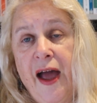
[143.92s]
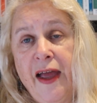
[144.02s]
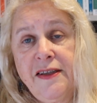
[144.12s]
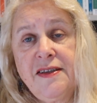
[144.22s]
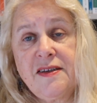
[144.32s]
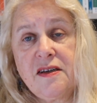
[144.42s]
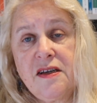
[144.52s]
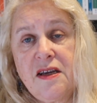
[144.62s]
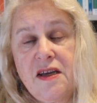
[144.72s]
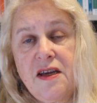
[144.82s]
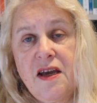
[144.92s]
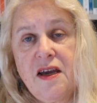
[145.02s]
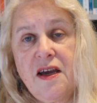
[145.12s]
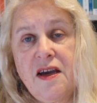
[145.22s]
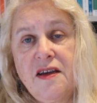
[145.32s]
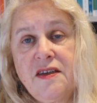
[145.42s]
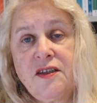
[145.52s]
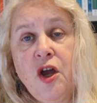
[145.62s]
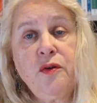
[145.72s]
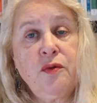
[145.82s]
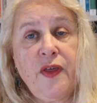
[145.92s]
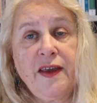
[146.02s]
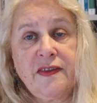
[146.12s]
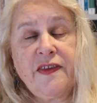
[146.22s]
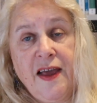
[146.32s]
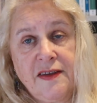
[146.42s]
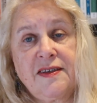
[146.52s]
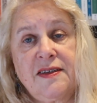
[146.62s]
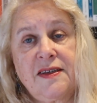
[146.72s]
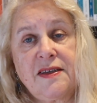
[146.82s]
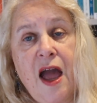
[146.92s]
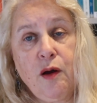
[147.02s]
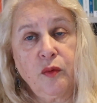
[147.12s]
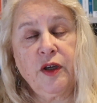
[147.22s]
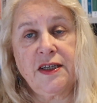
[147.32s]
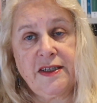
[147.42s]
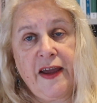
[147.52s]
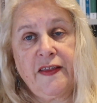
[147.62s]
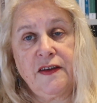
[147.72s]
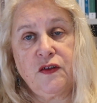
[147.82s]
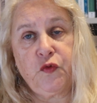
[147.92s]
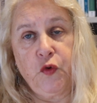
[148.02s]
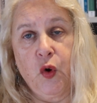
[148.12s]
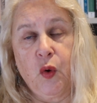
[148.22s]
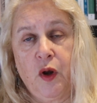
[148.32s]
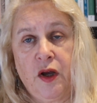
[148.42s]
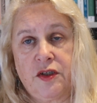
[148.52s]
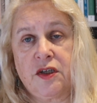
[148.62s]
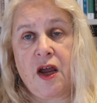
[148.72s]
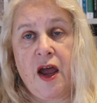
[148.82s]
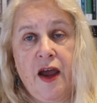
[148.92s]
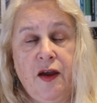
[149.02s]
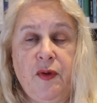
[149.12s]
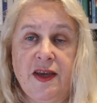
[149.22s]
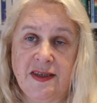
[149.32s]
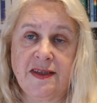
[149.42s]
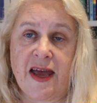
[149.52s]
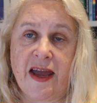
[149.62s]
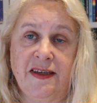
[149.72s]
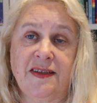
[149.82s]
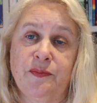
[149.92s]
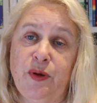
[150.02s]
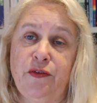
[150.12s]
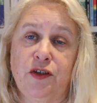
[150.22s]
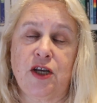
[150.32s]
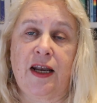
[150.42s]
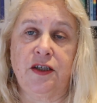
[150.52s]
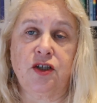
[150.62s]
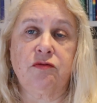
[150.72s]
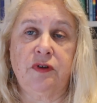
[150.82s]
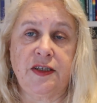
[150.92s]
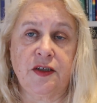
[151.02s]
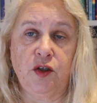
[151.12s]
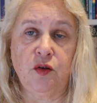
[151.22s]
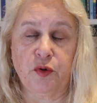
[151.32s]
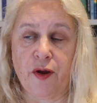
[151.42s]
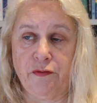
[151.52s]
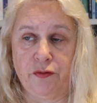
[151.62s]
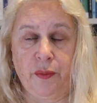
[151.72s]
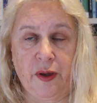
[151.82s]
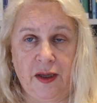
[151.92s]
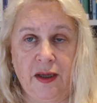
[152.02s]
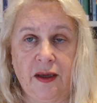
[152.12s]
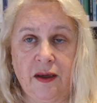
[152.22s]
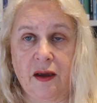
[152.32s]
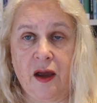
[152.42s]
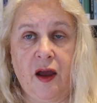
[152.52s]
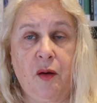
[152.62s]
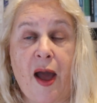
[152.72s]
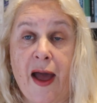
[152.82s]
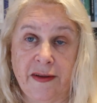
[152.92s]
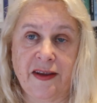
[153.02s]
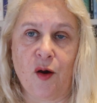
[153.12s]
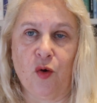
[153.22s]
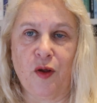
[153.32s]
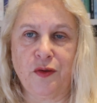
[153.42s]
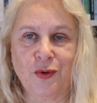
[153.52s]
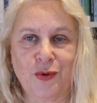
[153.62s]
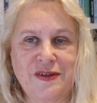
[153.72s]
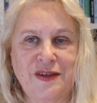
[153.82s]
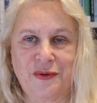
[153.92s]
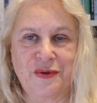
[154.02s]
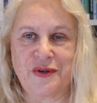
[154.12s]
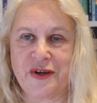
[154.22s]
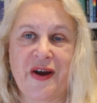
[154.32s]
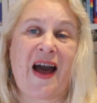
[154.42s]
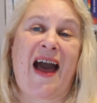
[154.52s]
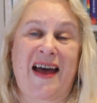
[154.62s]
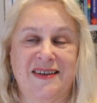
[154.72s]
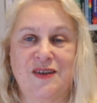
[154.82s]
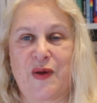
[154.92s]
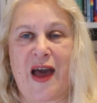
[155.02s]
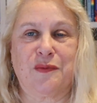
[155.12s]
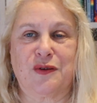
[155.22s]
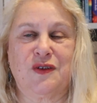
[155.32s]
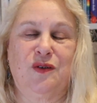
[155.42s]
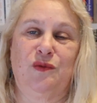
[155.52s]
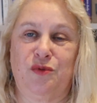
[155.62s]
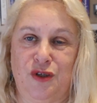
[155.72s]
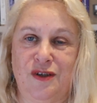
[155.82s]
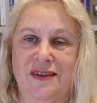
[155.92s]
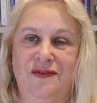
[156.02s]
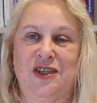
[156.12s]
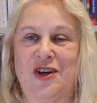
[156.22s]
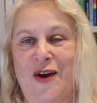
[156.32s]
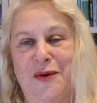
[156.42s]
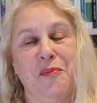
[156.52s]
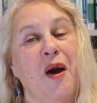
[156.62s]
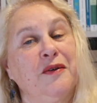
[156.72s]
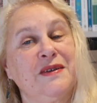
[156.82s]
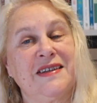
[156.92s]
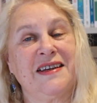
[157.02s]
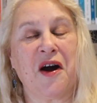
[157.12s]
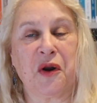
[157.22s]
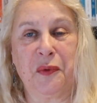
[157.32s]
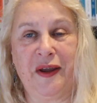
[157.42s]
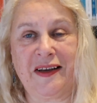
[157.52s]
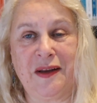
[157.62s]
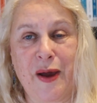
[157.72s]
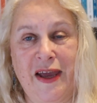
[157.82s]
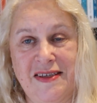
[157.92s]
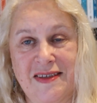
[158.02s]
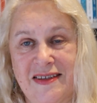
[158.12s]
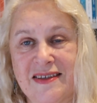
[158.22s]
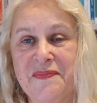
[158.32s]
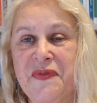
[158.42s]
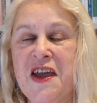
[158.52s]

And so that that's how I'm going to take this forward. Uh, as I say, it's a bit of a challenge to read a new book every week um, and get all my thoughts in order and be able to produce a video and post it on a weekly basis.